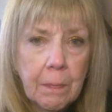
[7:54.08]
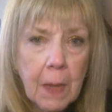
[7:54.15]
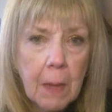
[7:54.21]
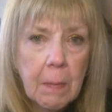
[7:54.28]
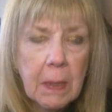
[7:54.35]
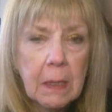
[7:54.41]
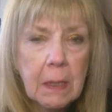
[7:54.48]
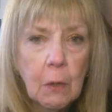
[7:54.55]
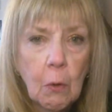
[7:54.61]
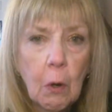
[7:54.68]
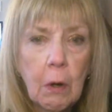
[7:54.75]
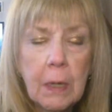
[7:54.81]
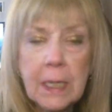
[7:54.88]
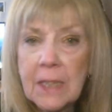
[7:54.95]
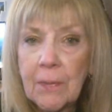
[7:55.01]
but the
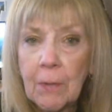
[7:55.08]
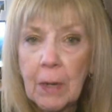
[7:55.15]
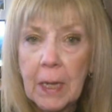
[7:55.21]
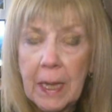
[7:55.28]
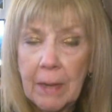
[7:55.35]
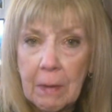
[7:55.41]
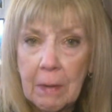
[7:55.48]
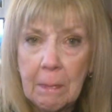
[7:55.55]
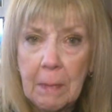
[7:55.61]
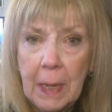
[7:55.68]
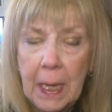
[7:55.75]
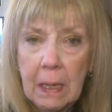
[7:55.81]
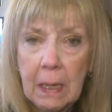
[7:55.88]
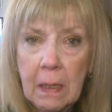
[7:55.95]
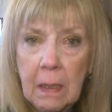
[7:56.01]
Lord has forgiven me.